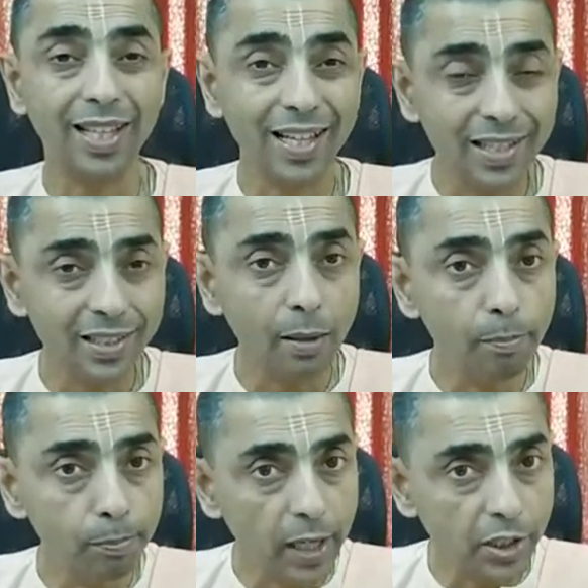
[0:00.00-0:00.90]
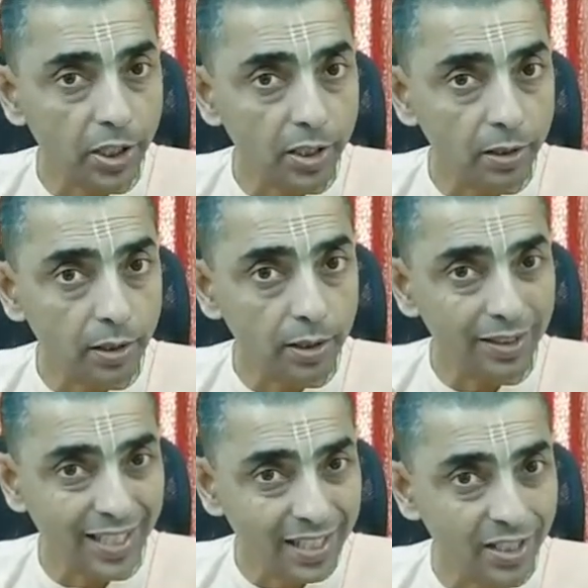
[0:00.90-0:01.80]
there is some pleasure
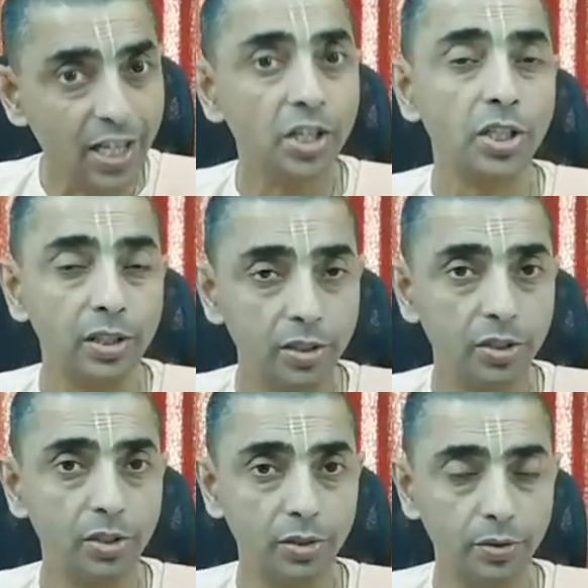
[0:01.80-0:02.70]
sensations,